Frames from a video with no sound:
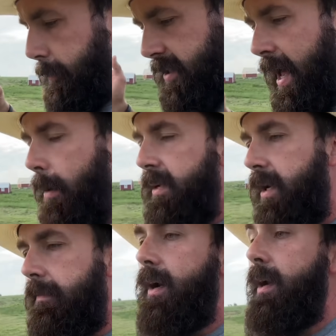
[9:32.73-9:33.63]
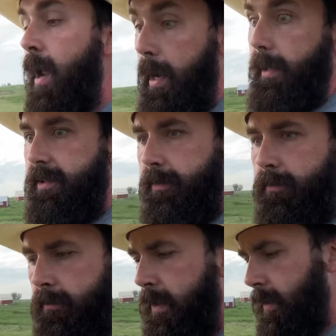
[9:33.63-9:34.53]
was not being very nice.
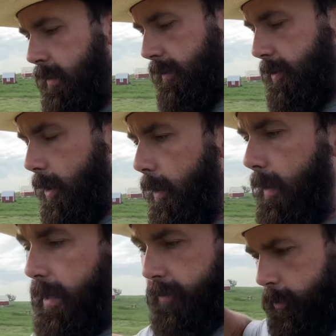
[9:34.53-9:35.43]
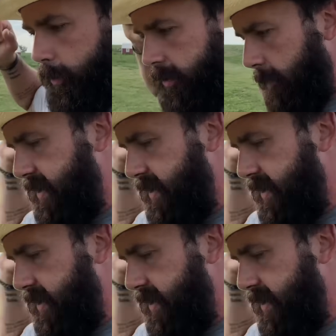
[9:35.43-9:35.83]
So I threw some